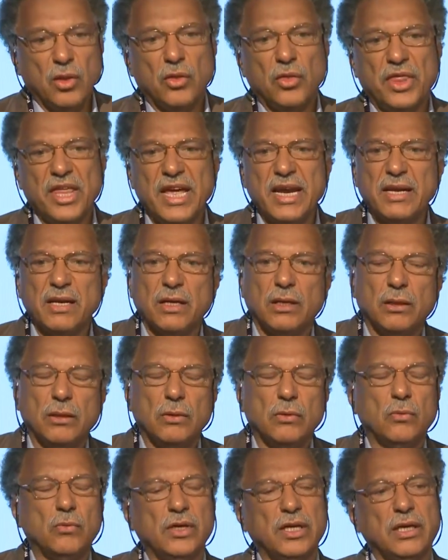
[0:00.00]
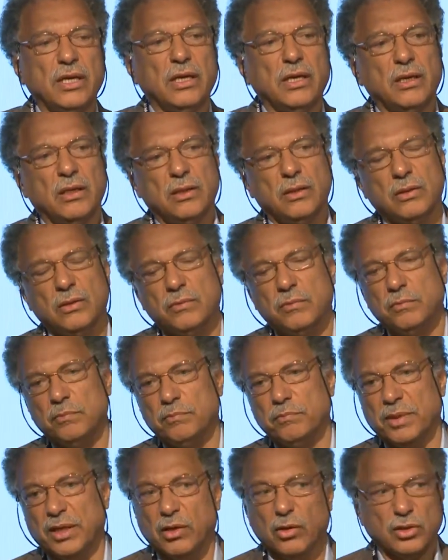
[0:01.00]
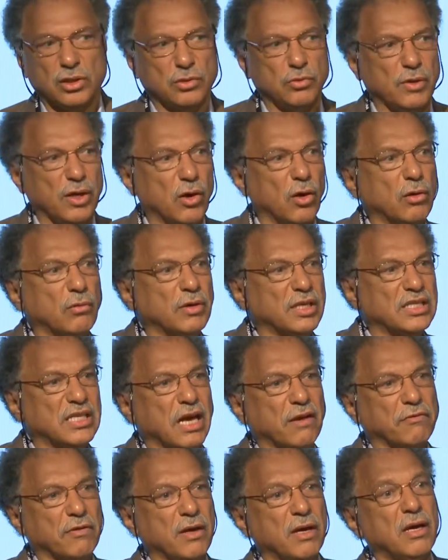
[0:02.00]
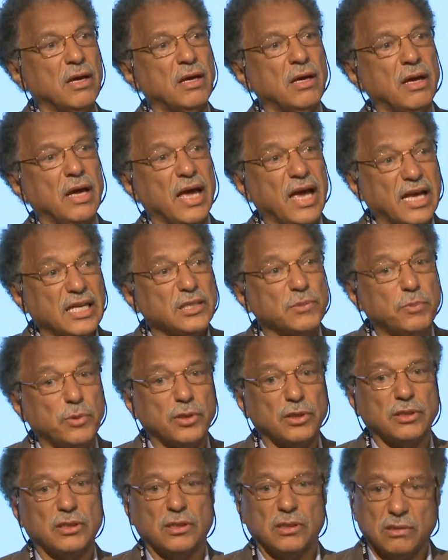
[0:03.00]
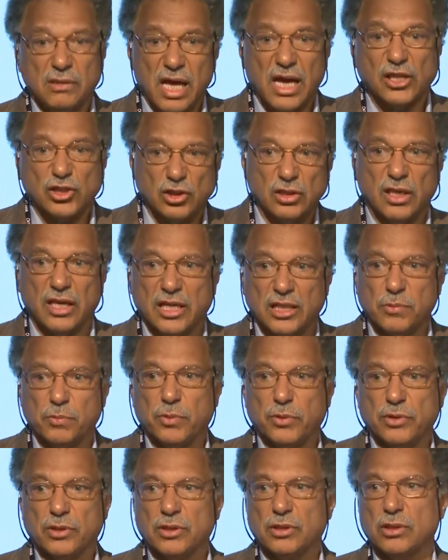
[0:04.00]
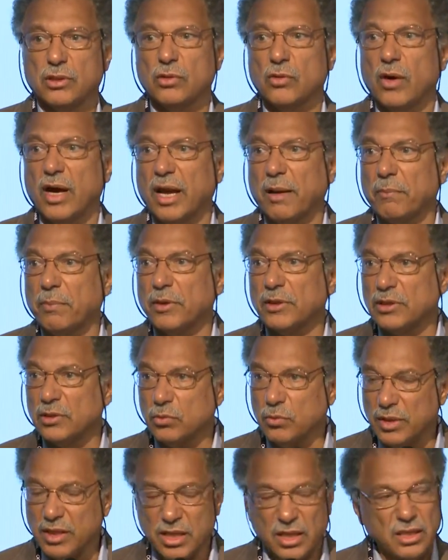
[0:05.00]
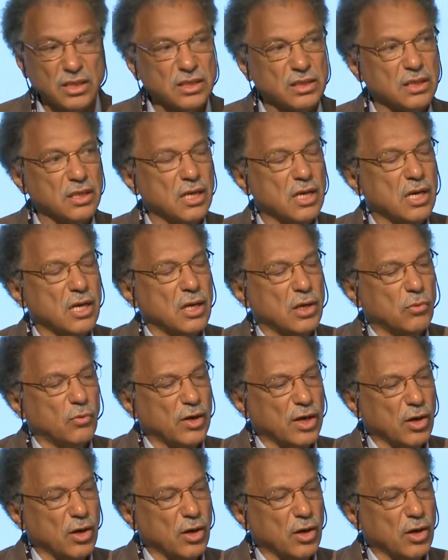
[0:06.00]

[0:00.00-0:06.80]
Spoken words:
Then because we always have experts, national experts who help us with this, we